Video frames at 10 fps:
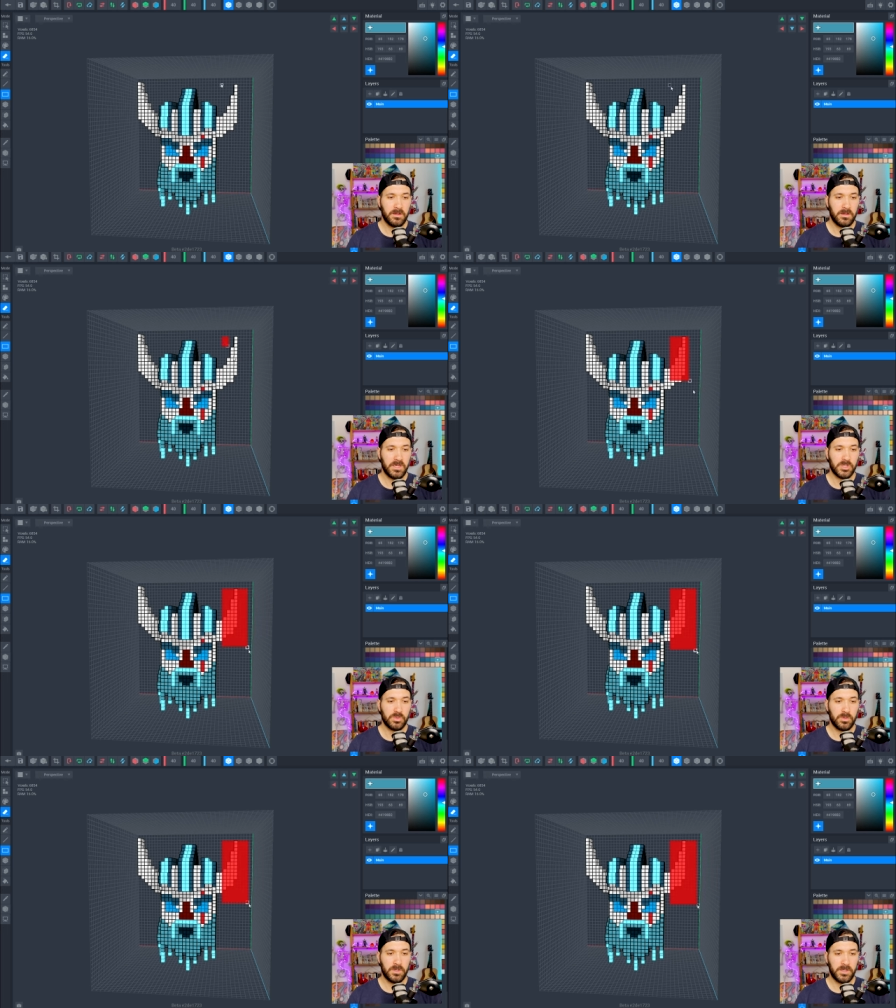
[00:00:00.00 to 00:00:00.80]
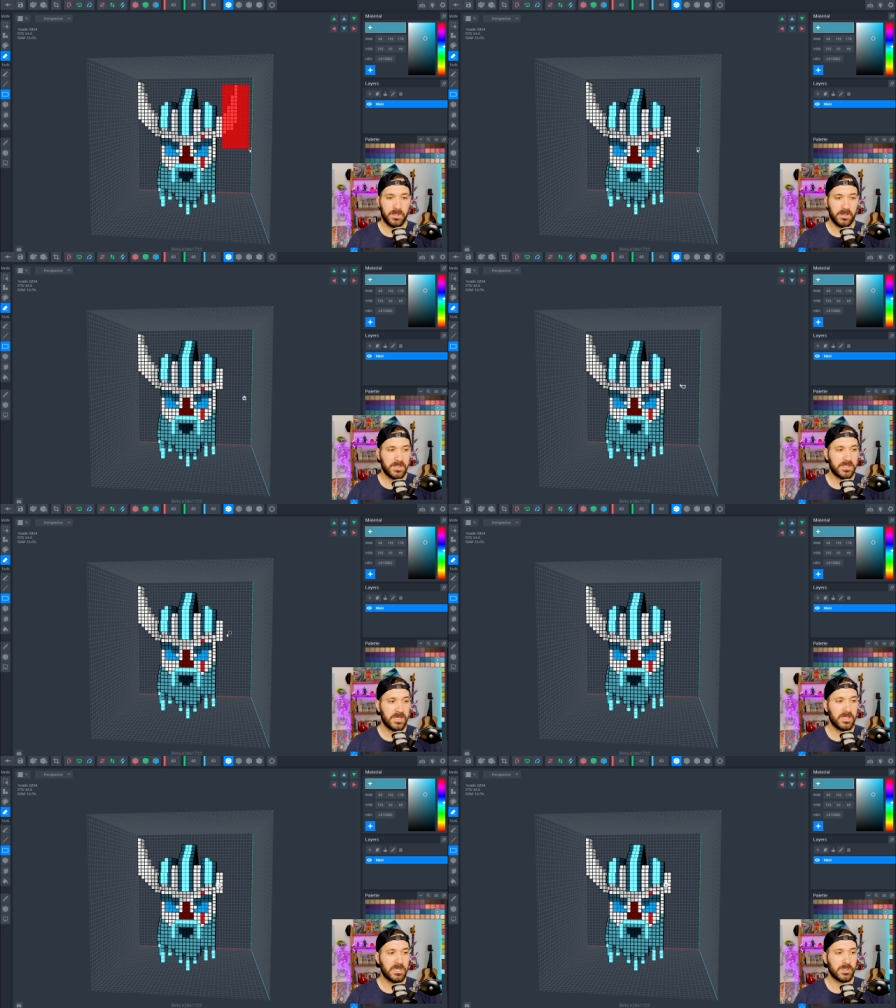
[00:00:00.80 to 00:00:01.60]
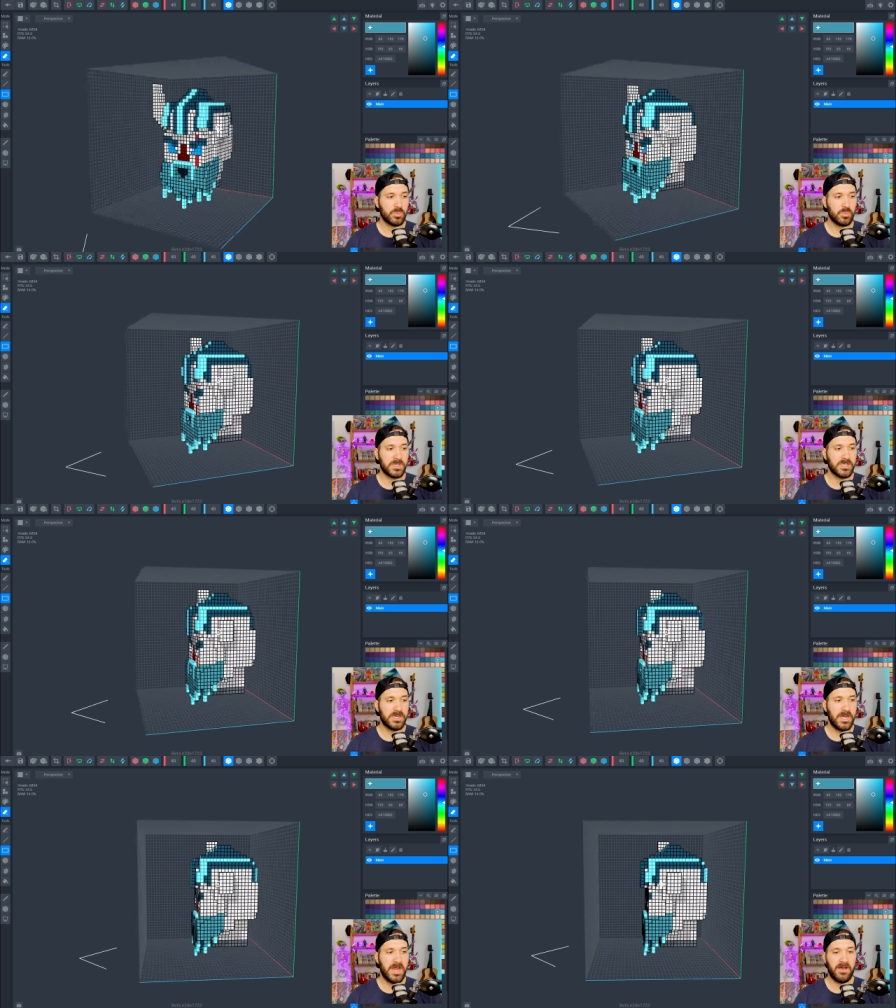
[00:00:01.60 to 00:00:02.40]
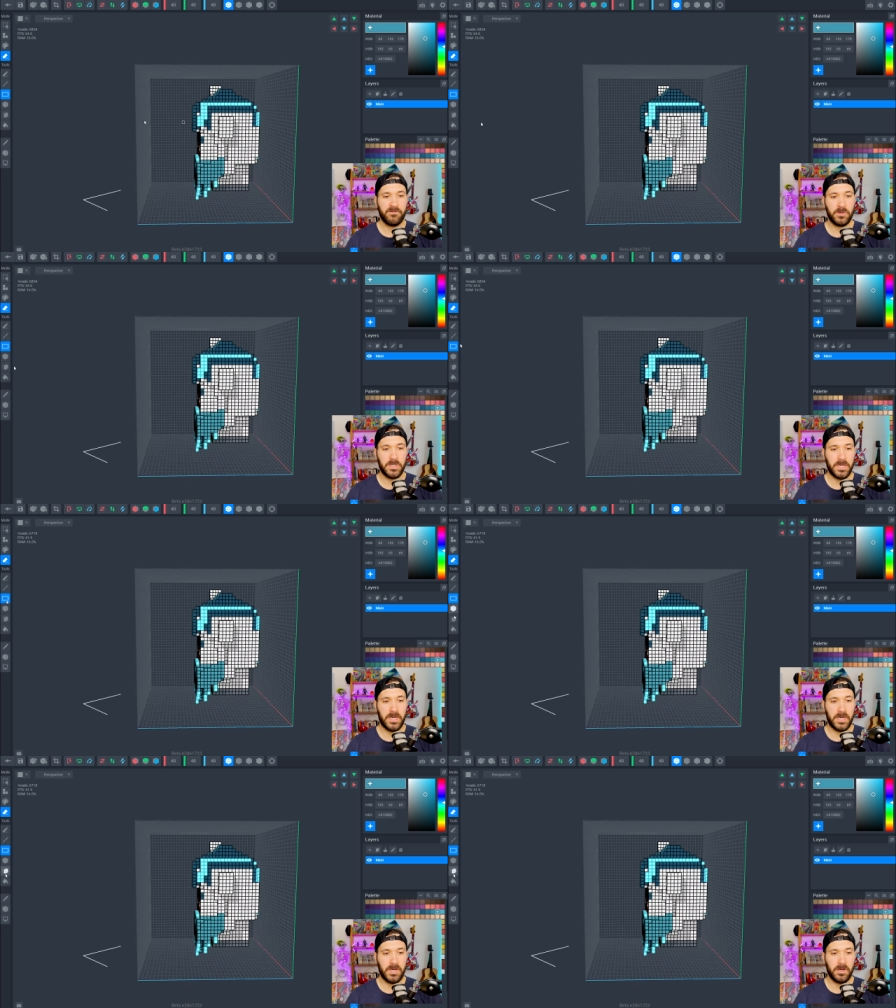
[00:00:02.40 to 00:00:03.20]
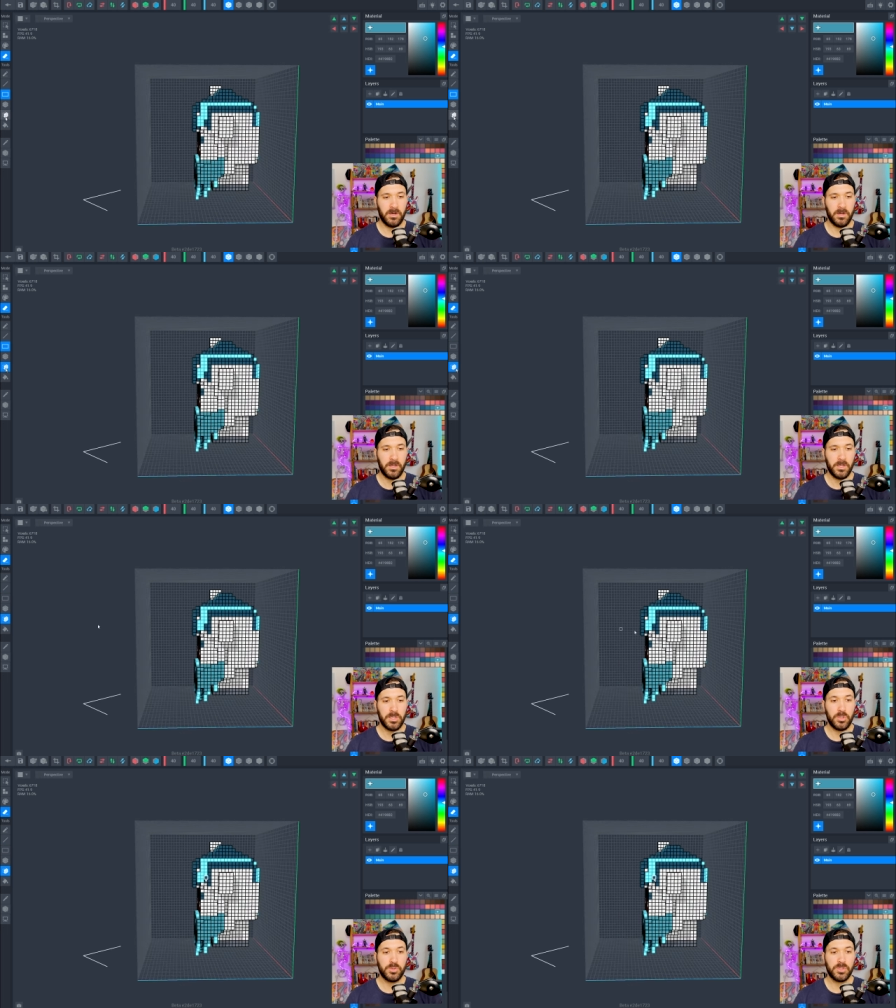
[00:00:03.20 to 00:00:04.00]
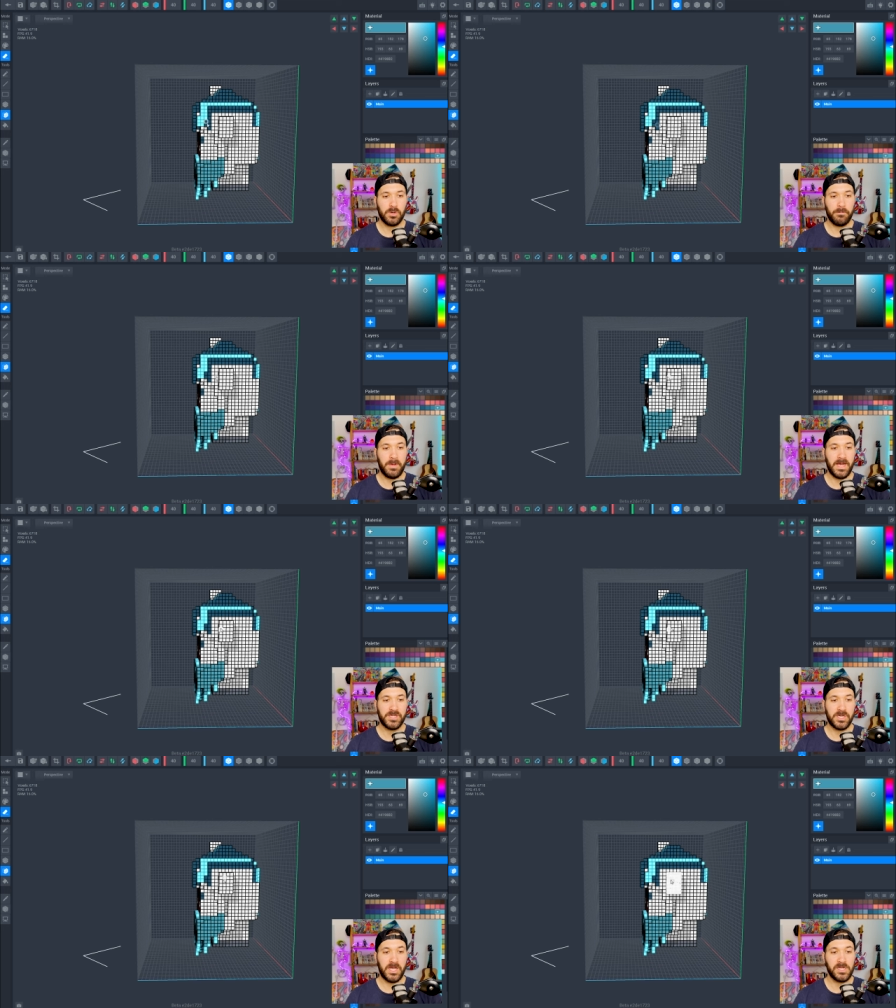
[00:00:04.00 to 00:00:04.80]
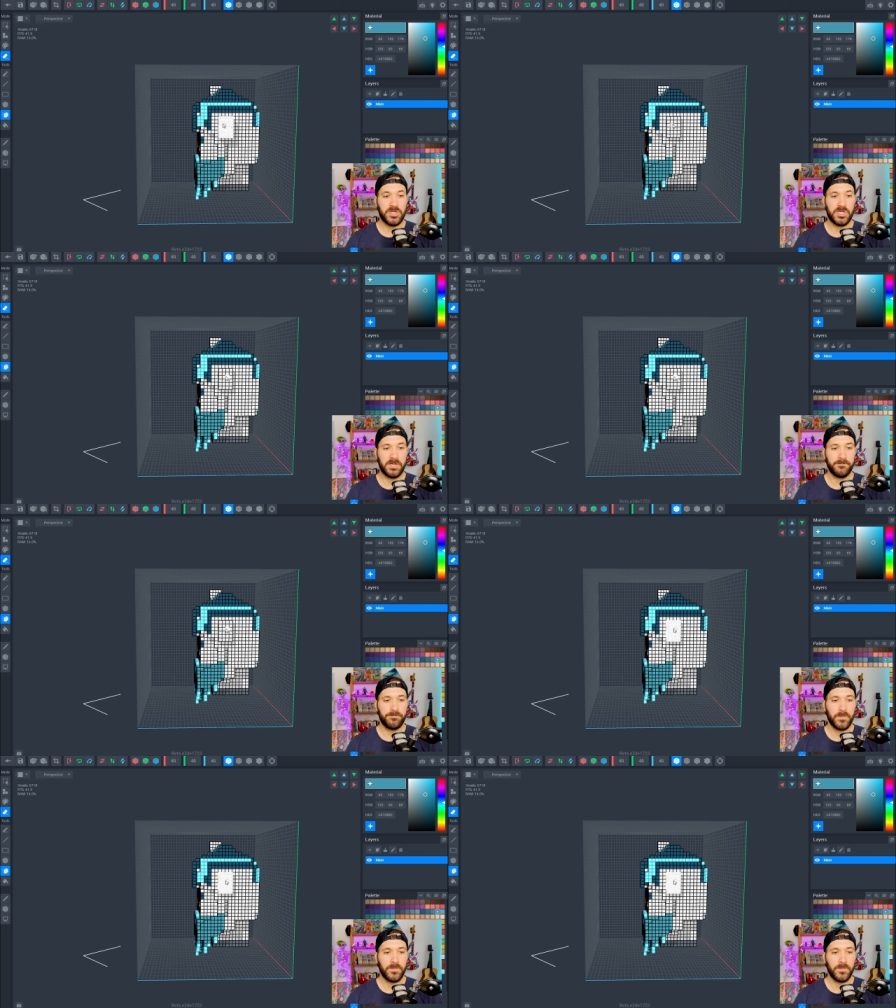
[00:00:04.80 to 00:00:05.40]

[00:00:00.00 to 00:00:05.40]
this one. Let's say this was never here. Use your imagination.